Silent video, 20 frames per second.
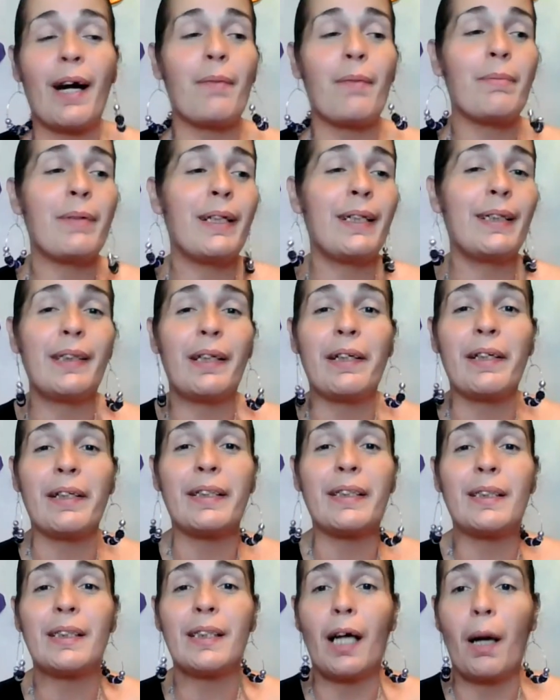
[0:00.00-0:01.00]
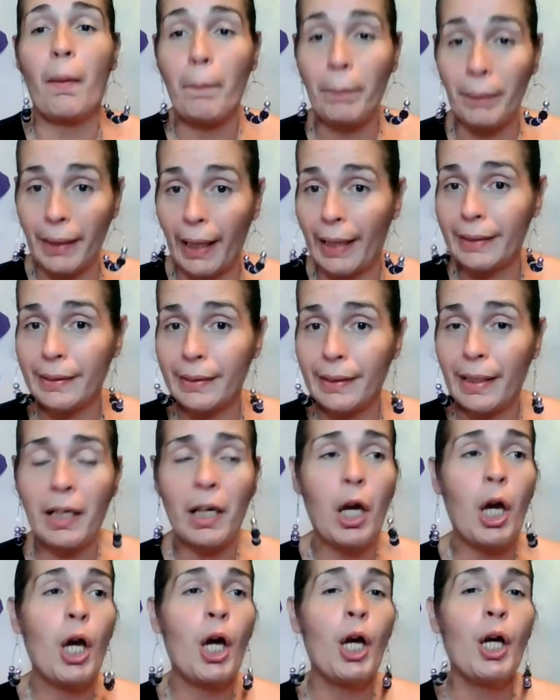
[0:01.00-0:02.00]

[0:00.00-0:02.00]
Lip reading: I'm going to tell you, it's a blessing.